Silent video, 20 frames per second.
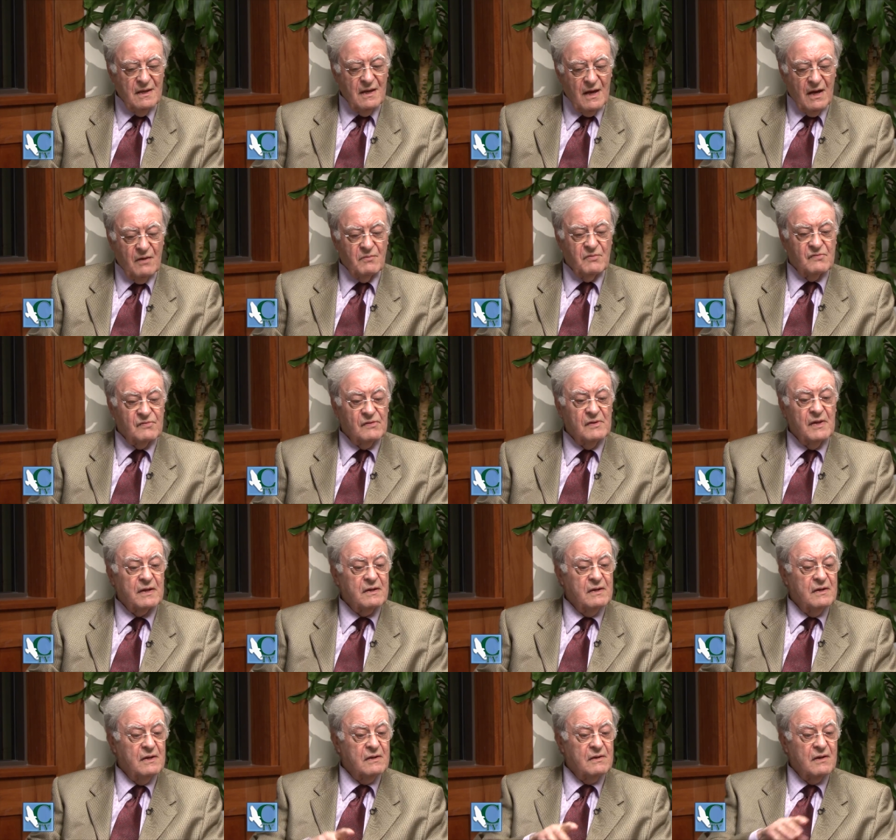I was
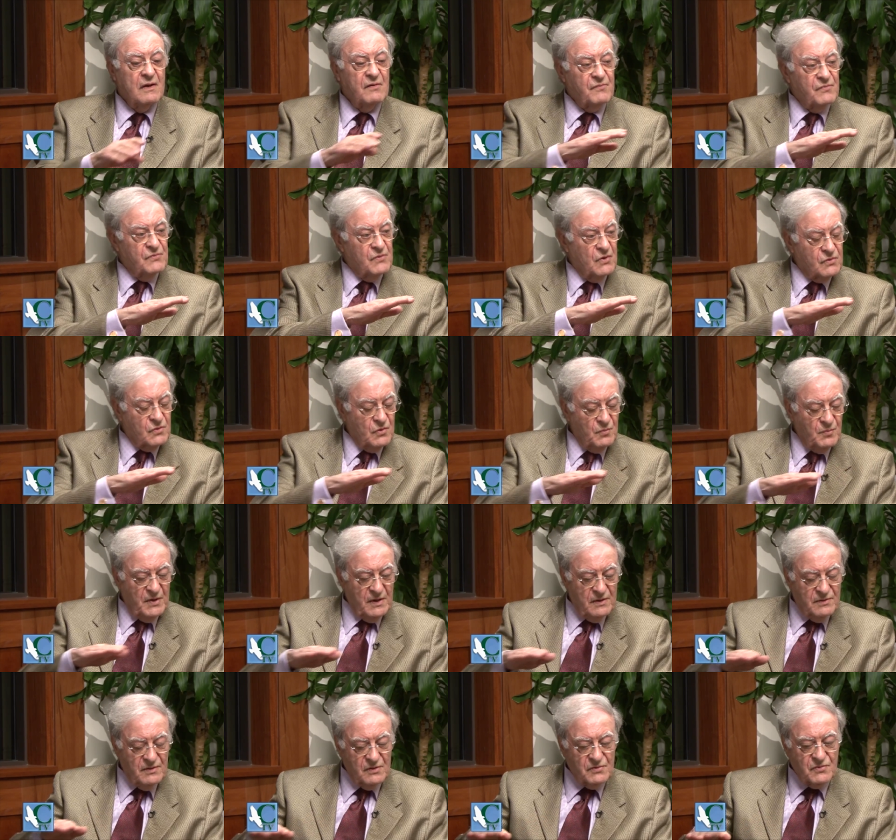lucky enough not to be
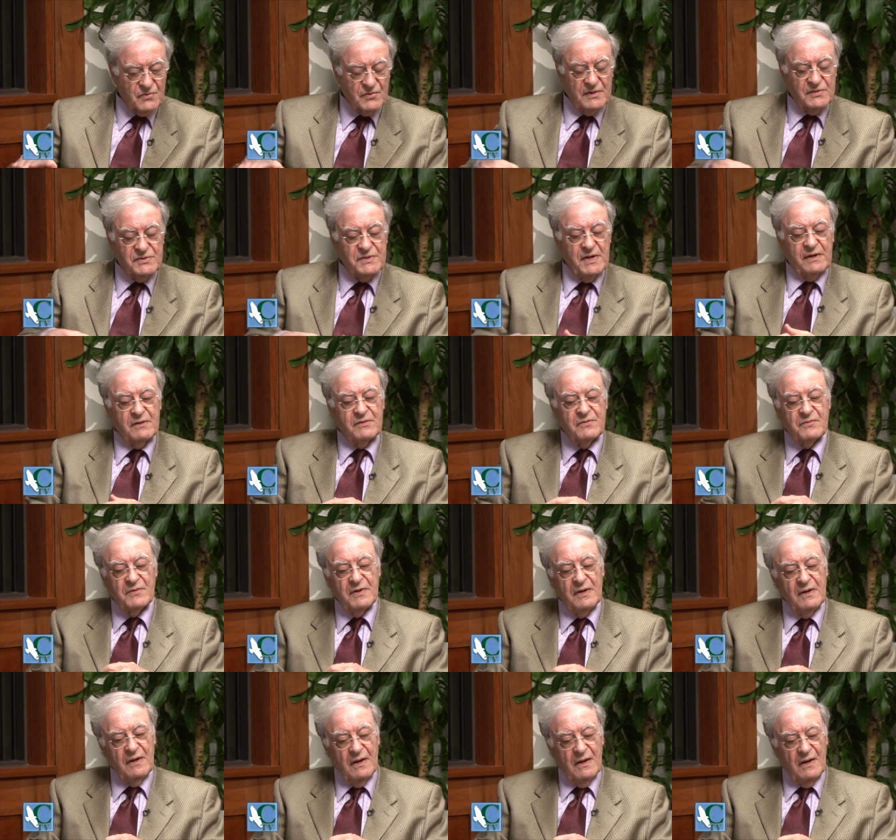in the
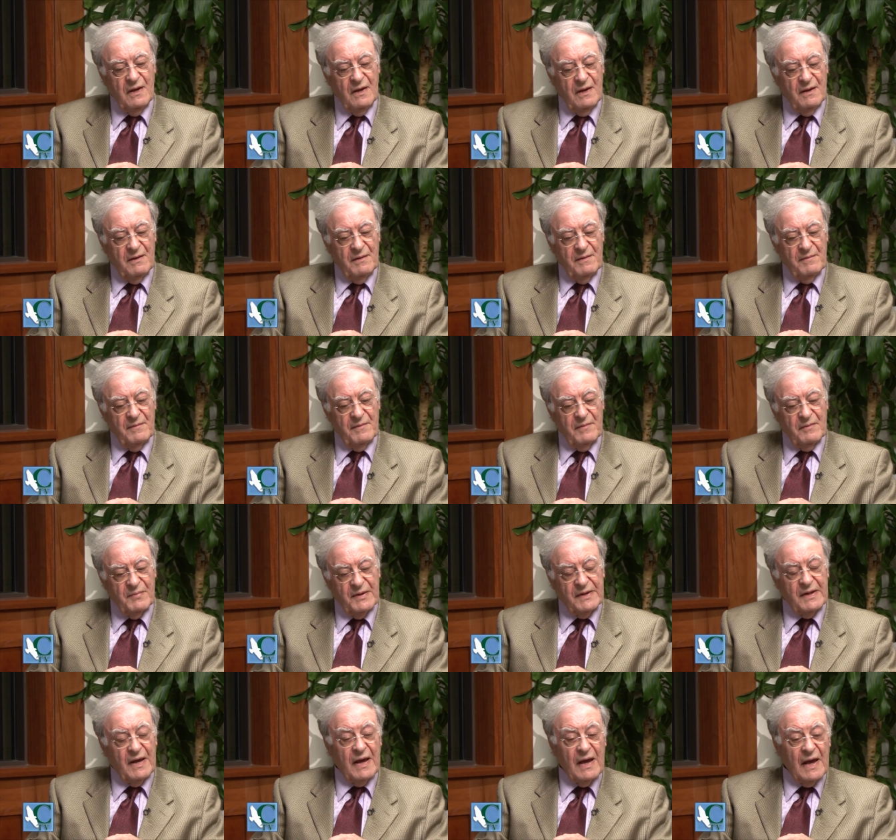trajectory,
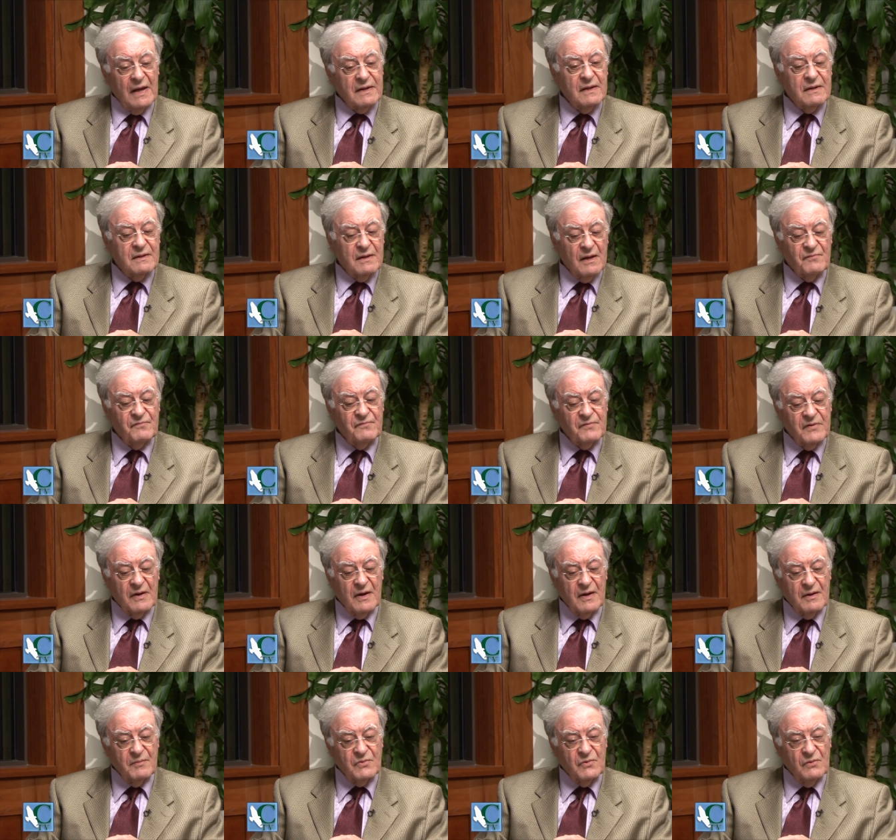but I had enough
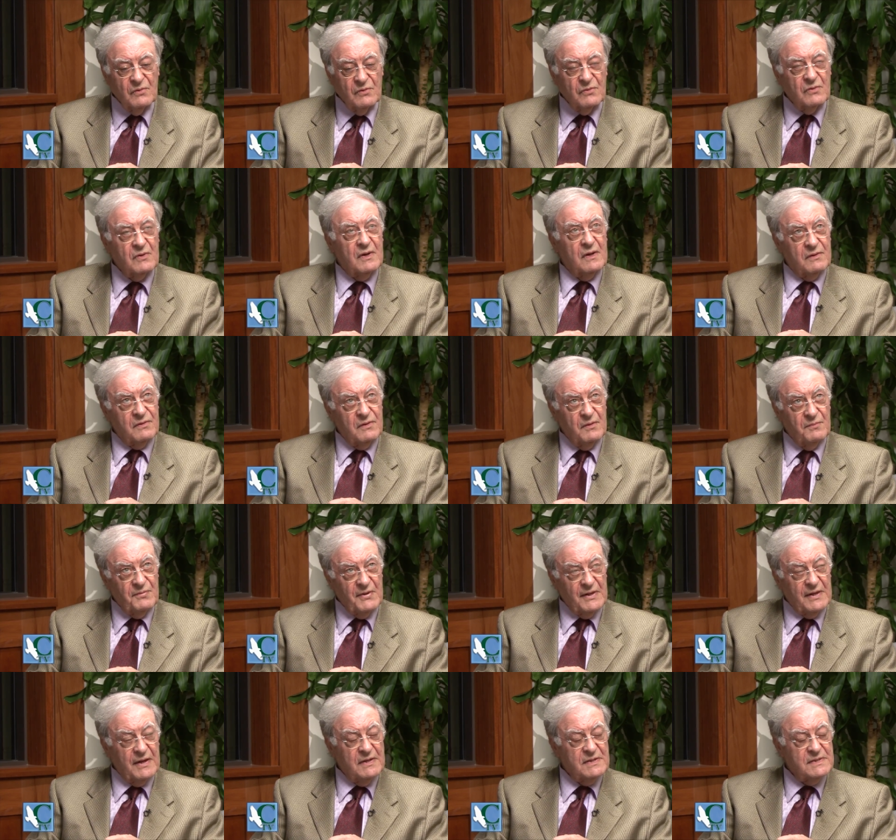time to look at the
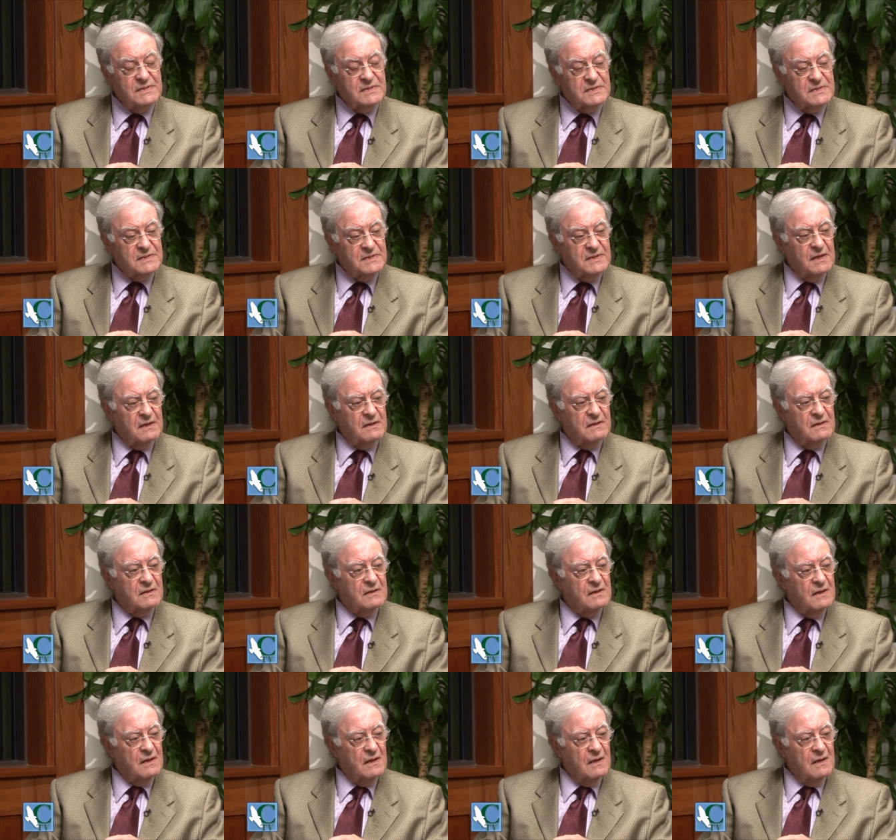plane's insignia,
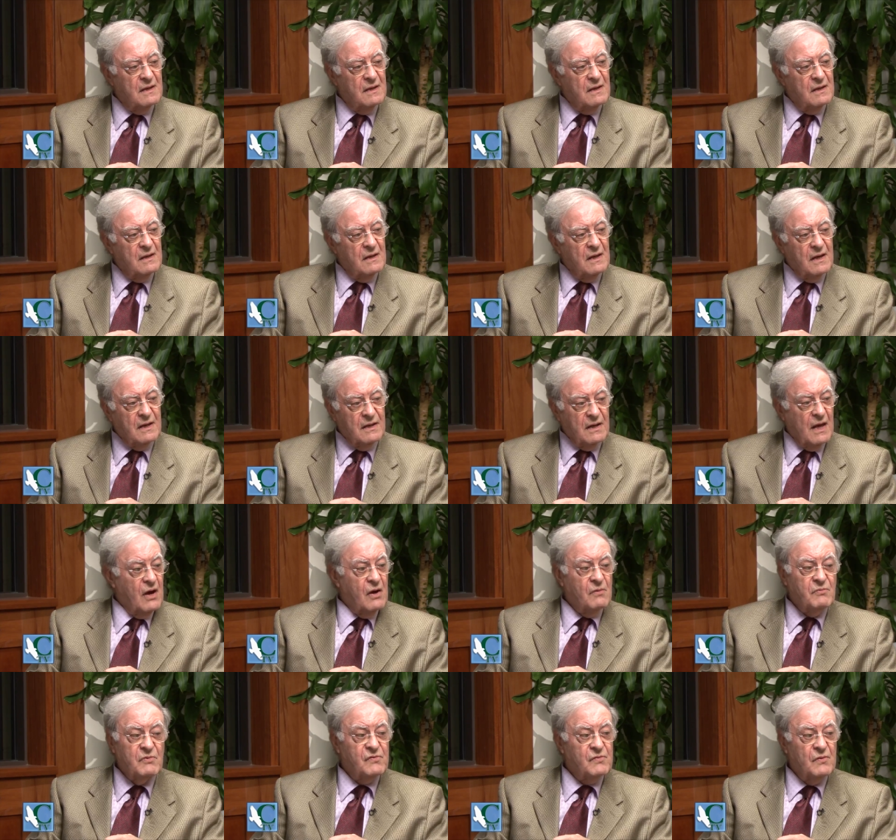and
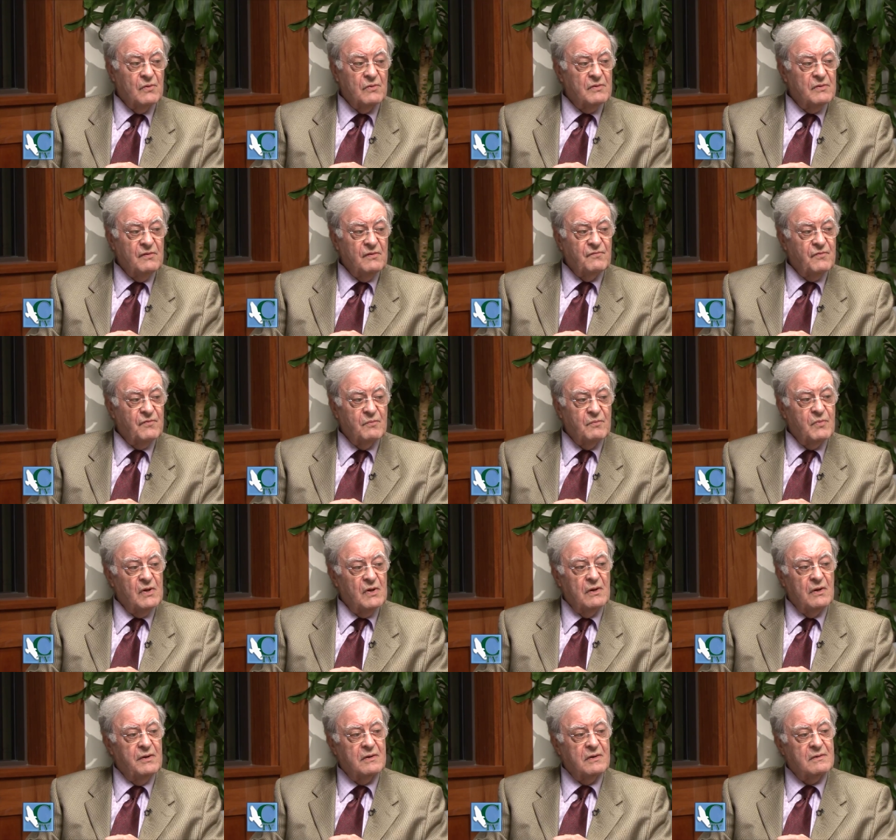I was only
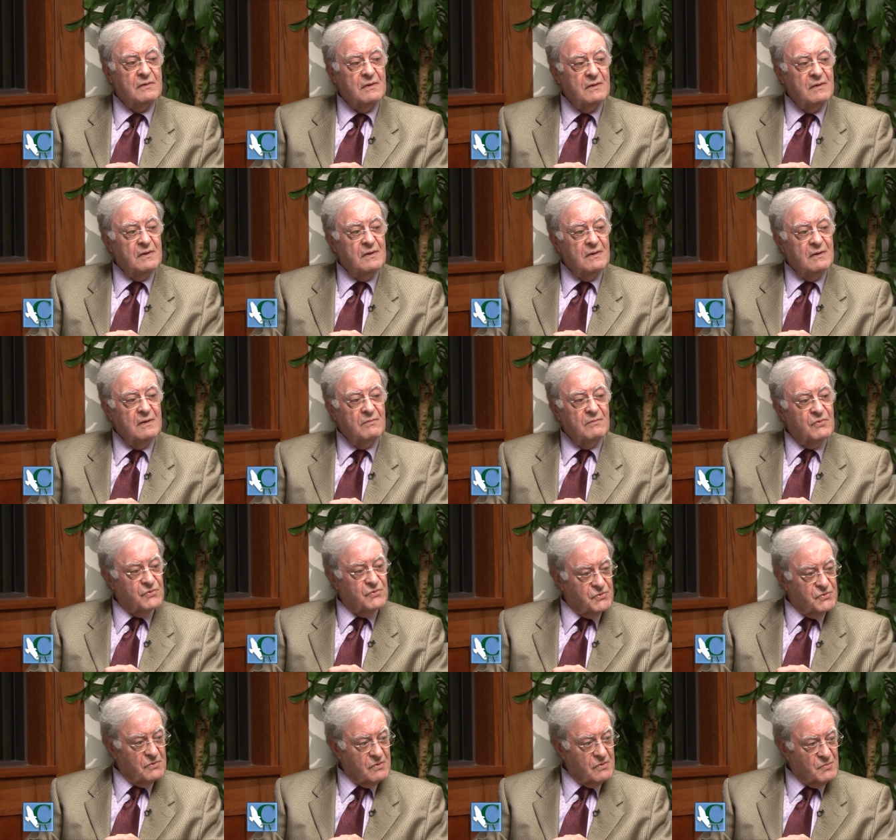familiar with
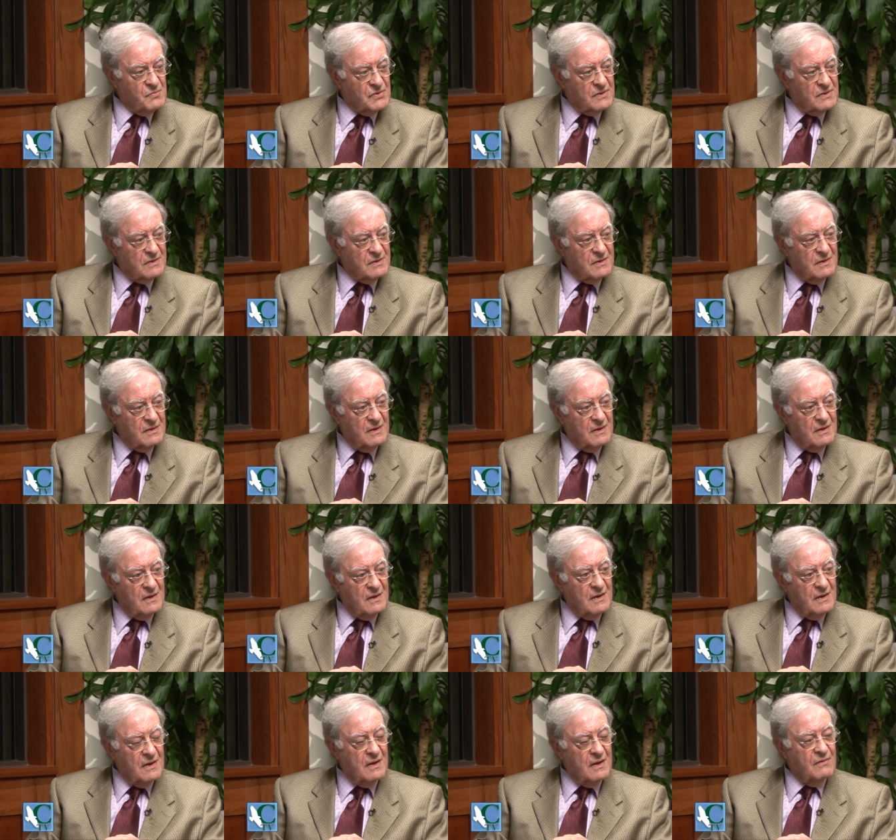Germans,
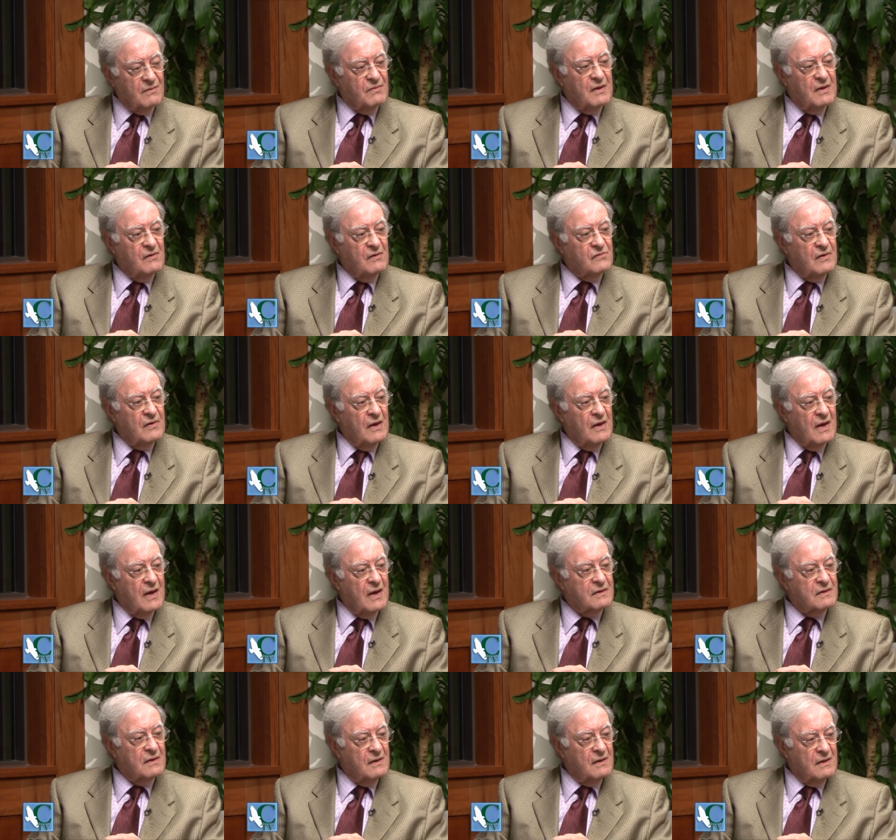and these
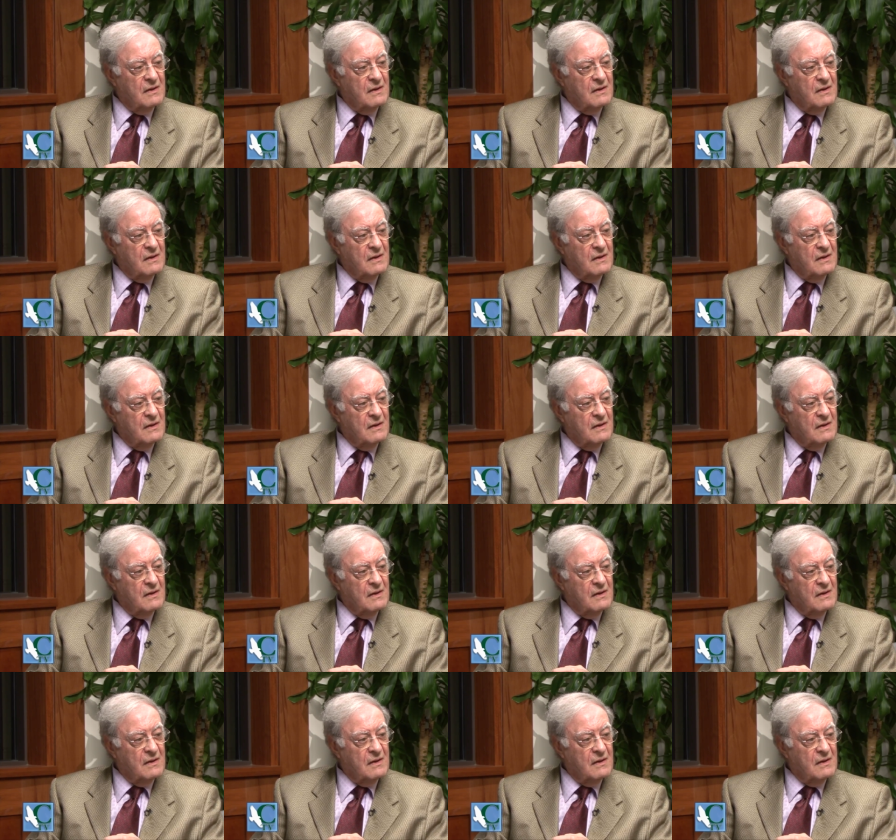had